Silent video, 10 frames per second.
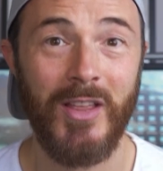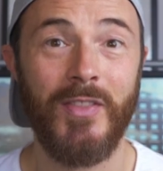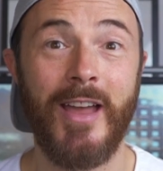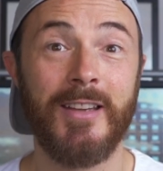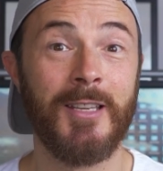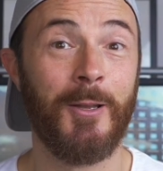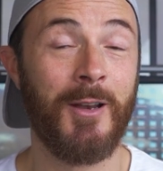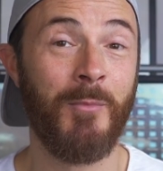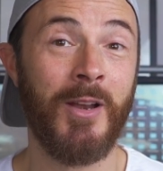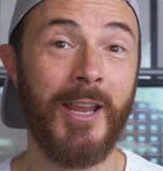that is a lot
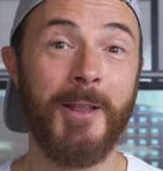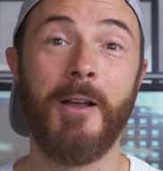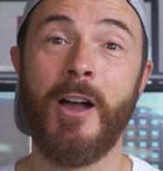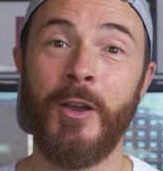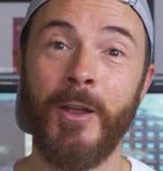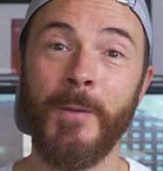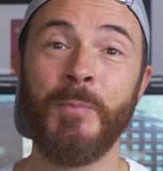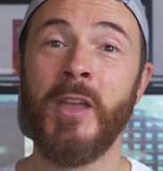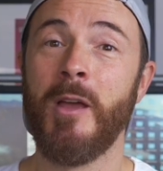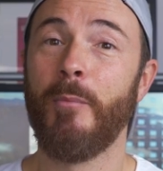of money, I know.
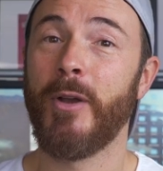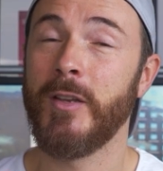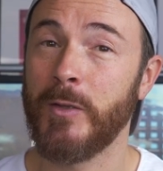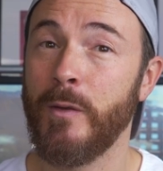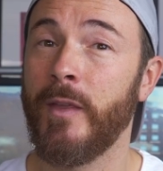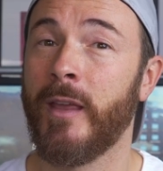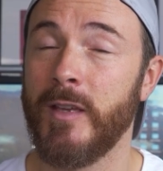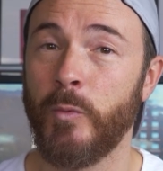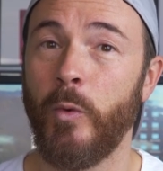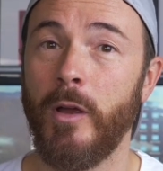but I do think
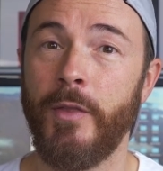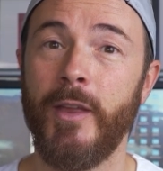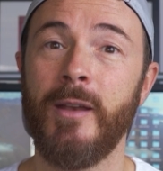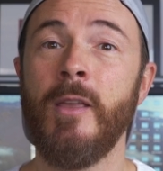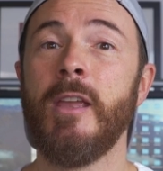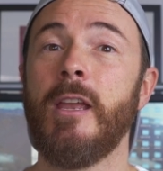it's worth it.